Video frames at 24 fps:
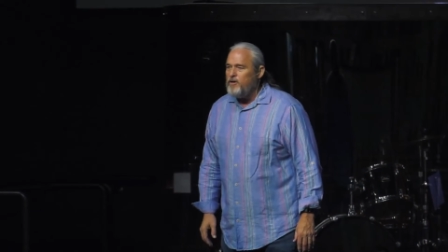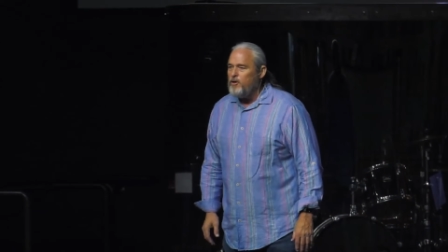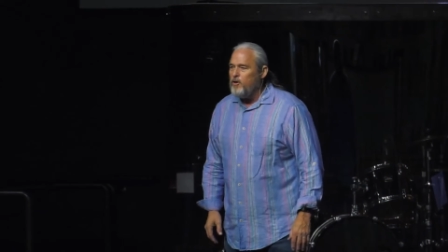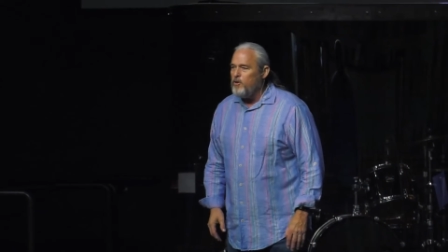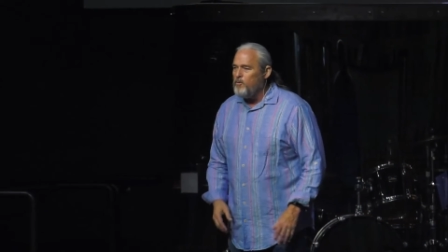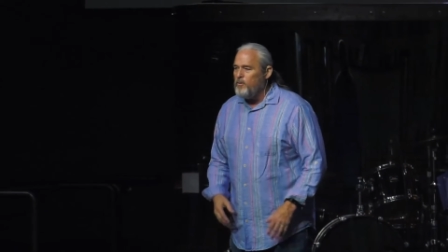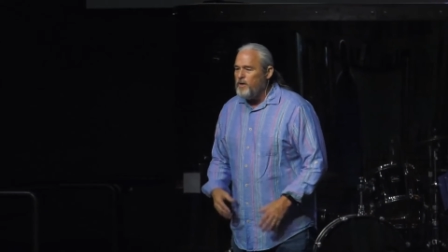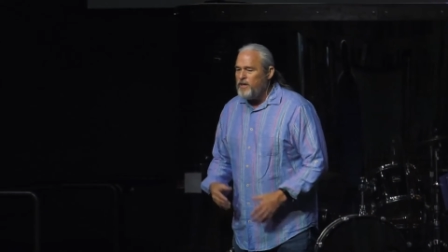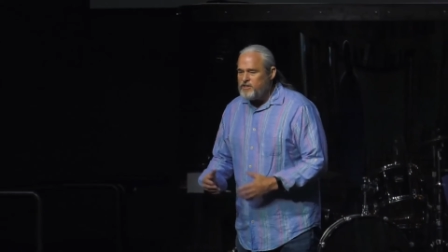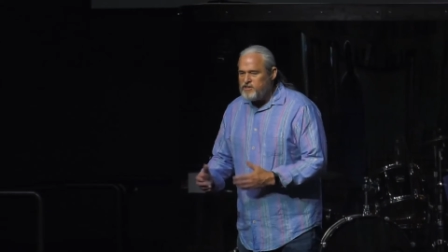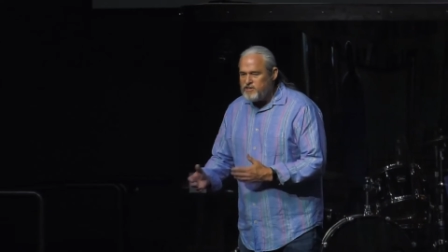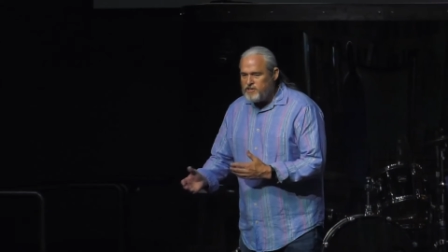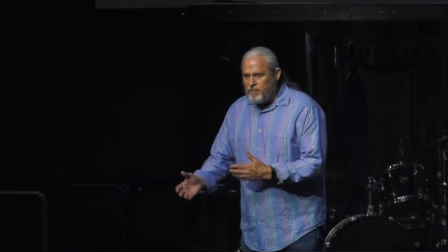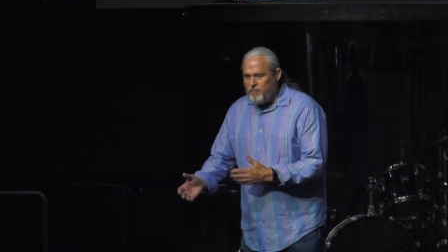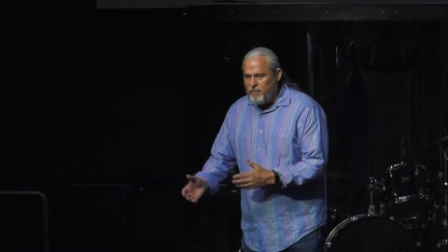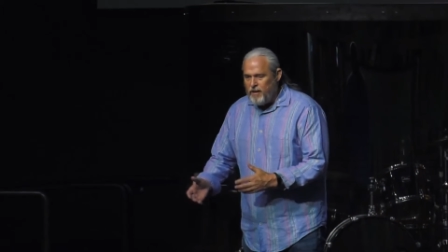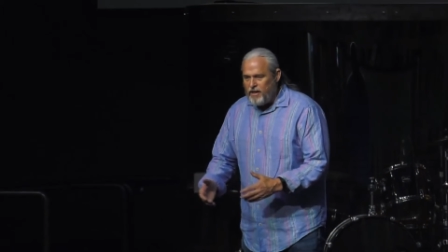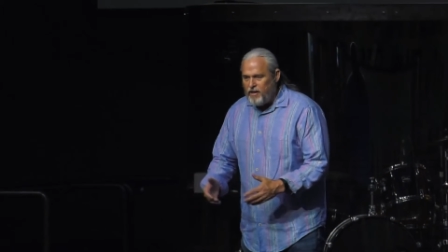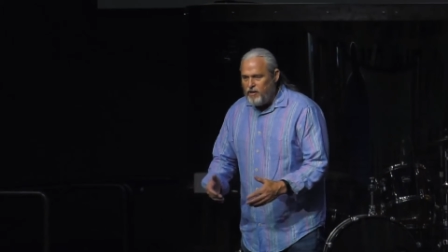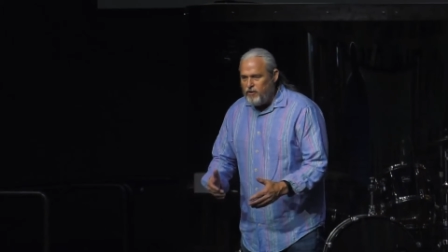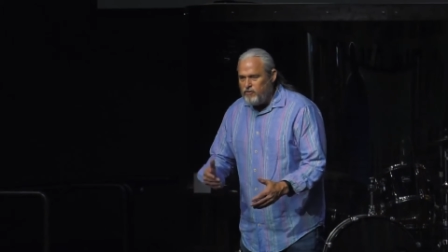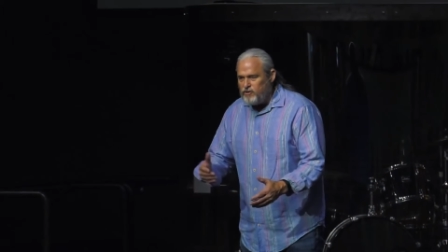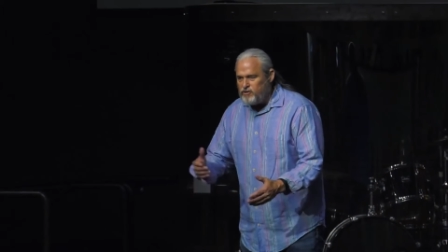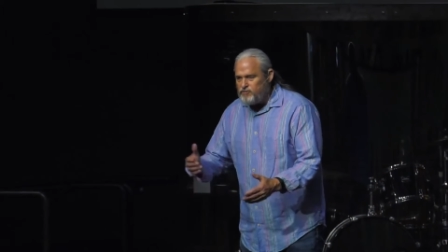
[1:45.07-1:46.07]
you're with
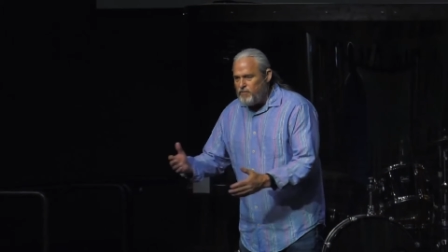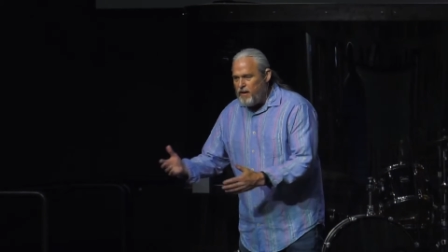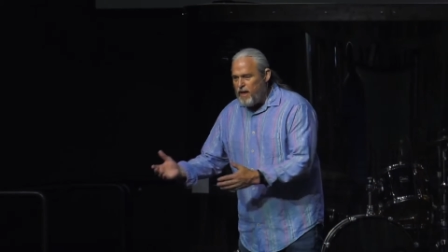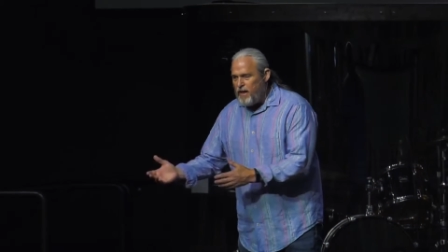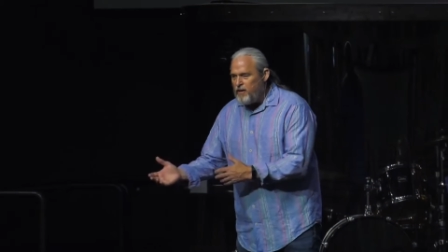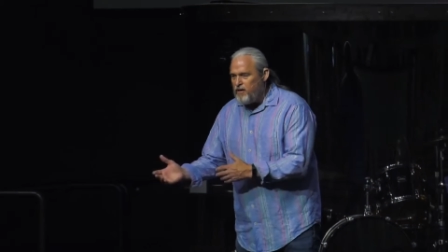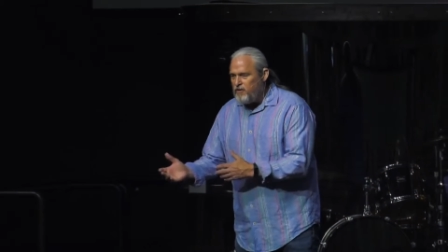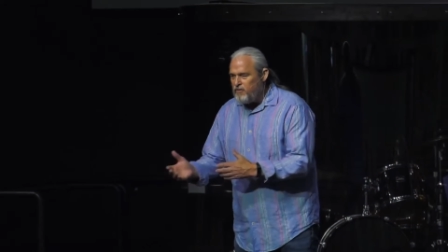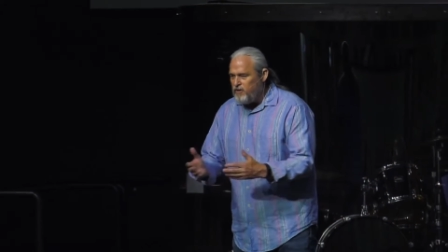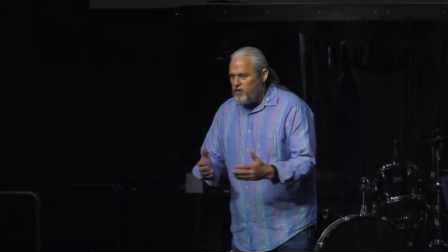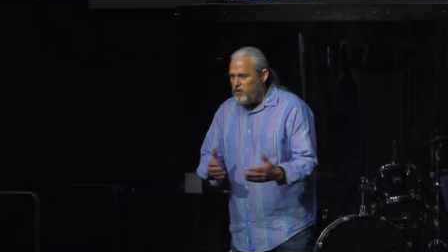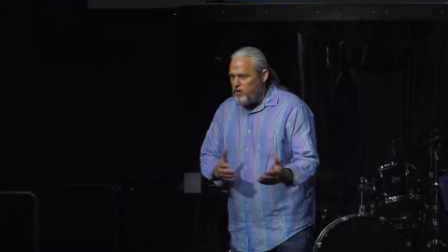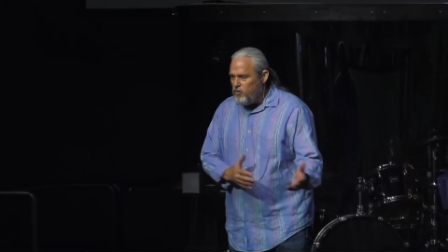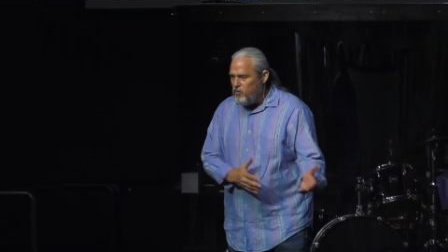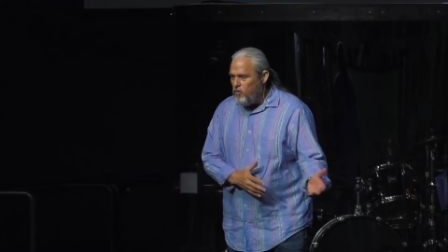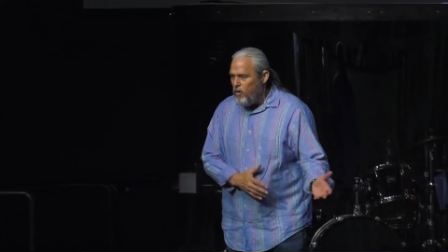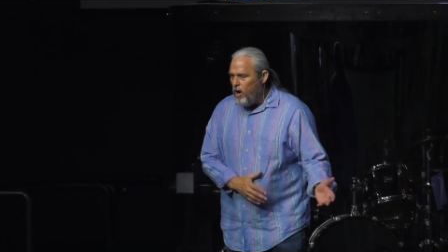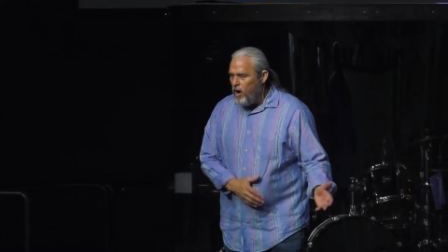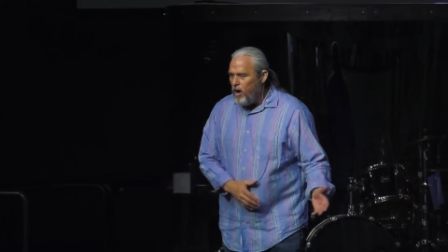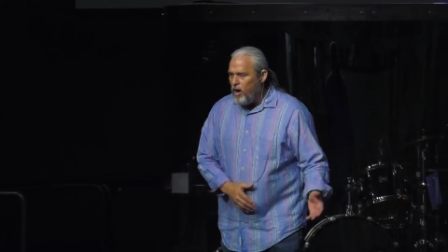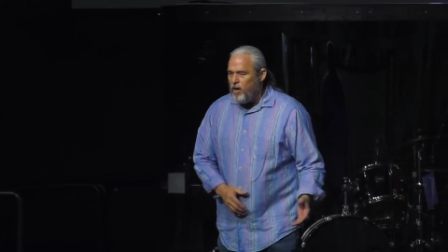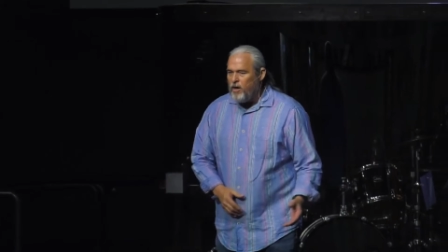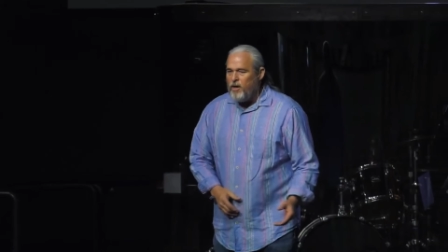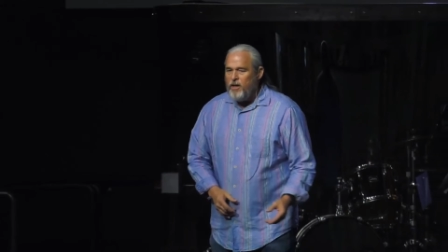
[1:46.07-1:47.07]
somebody who's better than you
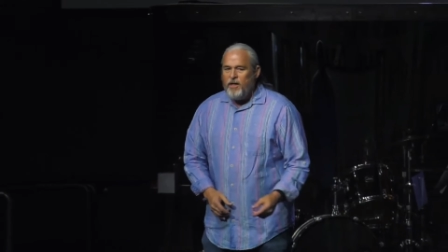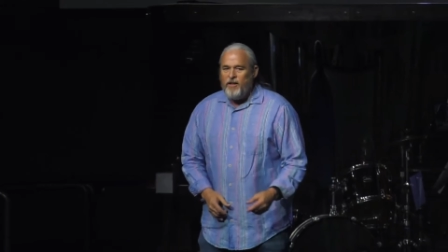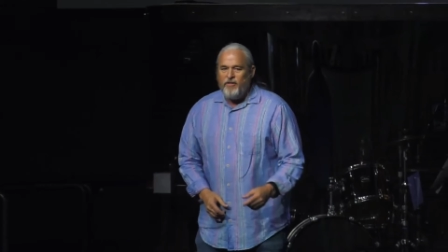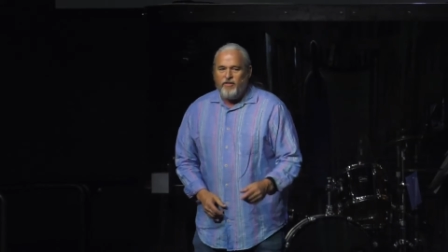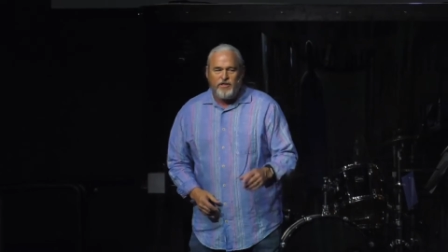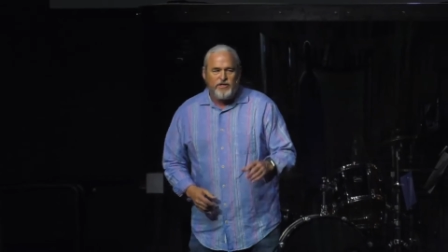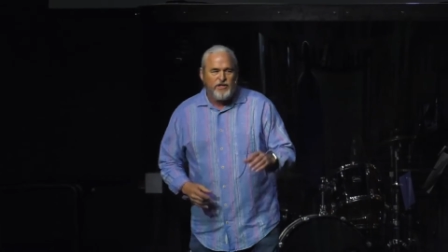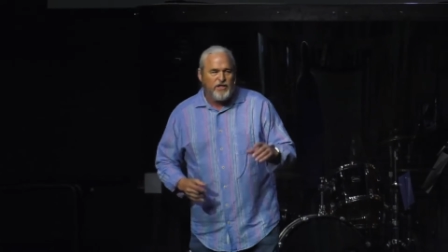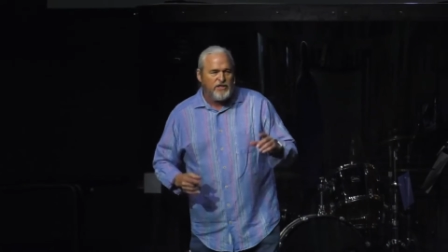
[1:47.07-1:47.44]
are. The